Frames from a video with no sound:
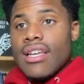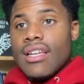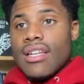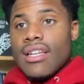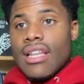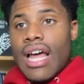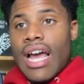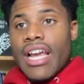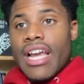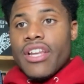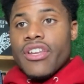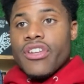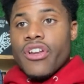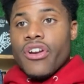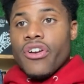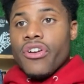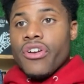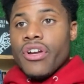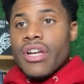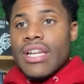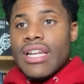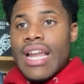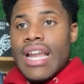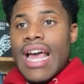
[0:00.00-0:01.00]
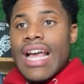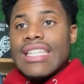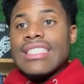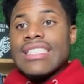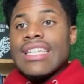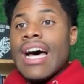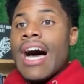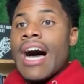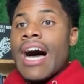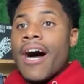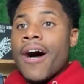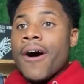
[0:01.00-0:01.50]
Like during that
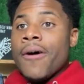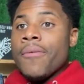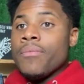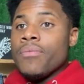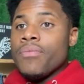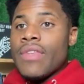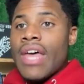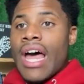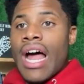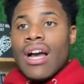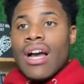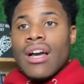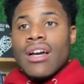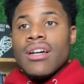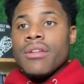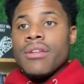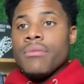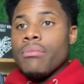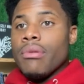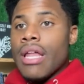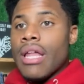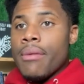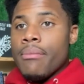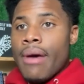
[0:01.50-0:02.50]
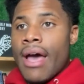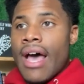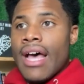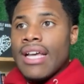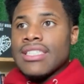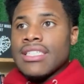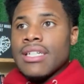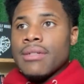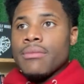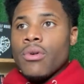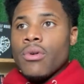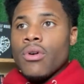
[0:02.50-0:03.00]
time that I couldn't play
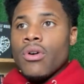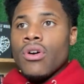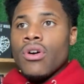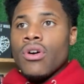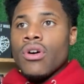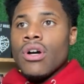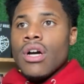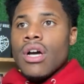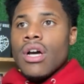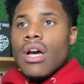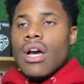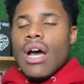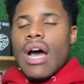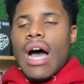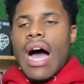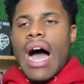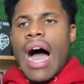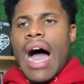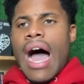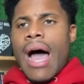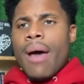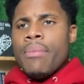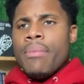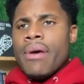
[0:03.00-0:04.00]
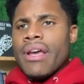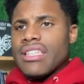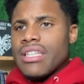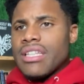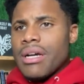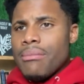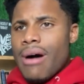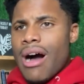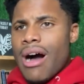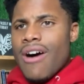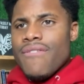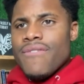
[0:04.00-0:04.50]
basketball, I picked
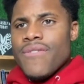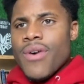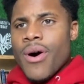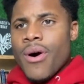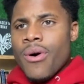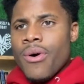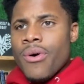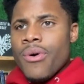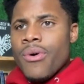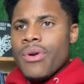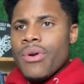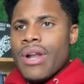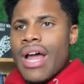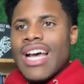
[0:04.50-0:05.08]
up my phone.